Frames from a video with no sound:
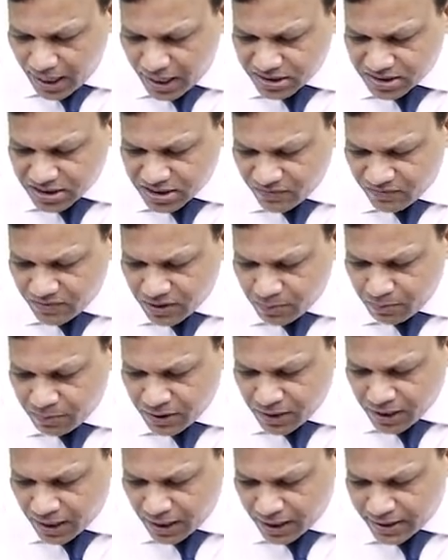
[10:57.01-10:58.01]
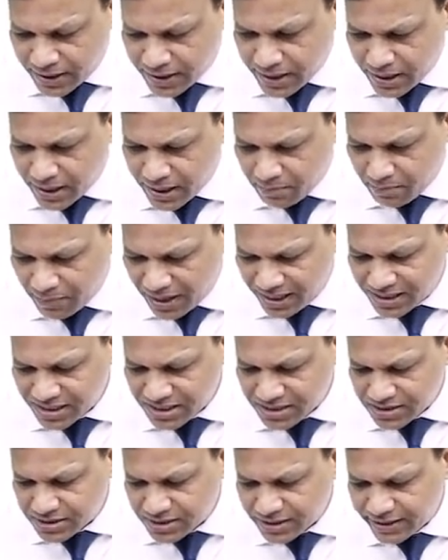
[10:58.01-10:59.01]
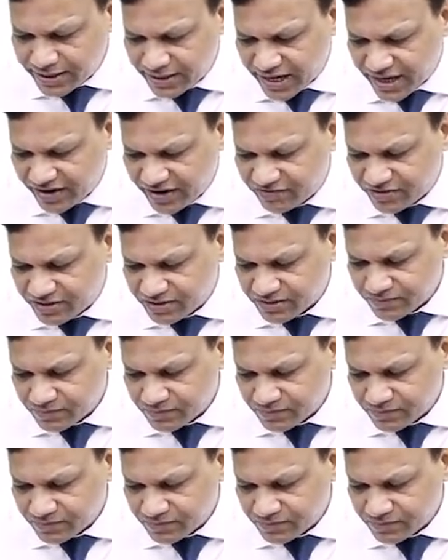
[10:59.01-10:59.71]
answer will be 100 minus the left.